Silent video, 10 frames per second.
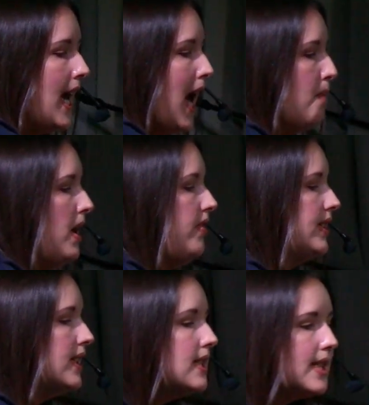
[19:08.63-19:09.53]
And the
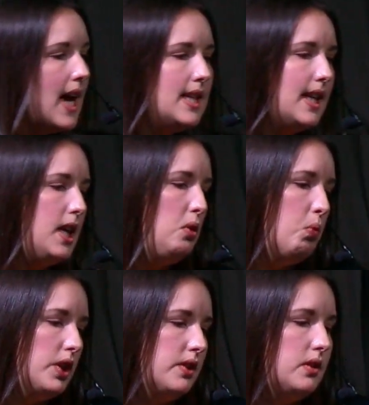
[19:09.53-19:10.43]
son says he
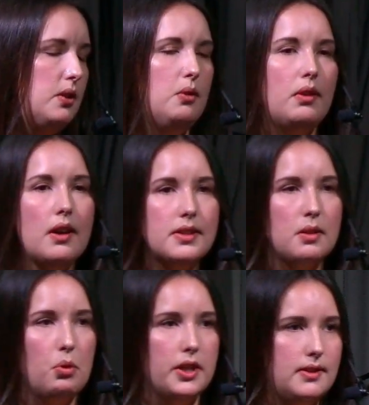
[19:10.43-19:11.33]
wants to go to
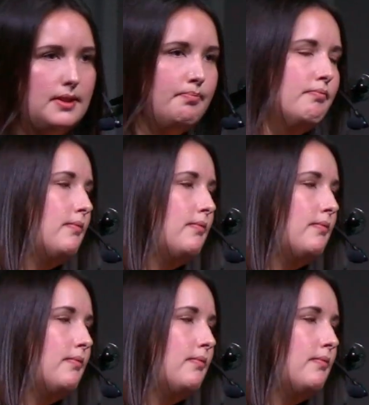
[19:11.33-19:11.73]
the woods.